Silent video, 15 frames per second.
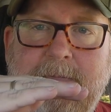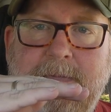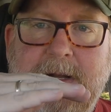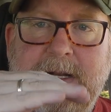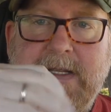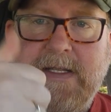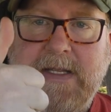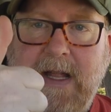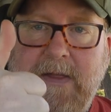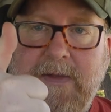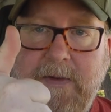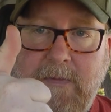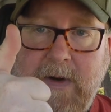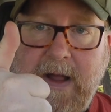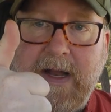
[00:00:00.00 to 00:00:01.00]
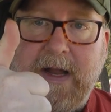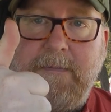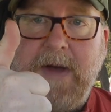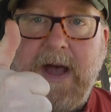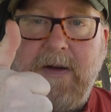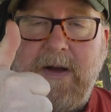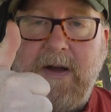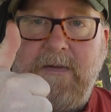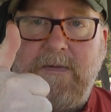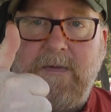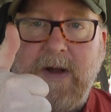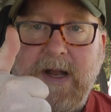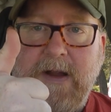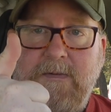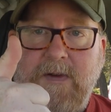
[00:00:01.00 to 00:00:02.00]
but it's still the right amount of
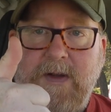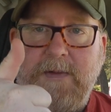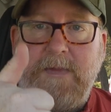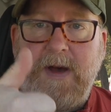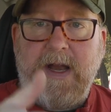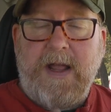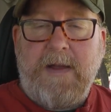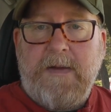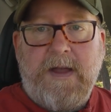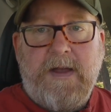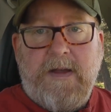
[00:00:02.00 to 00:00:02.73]
radio for the money.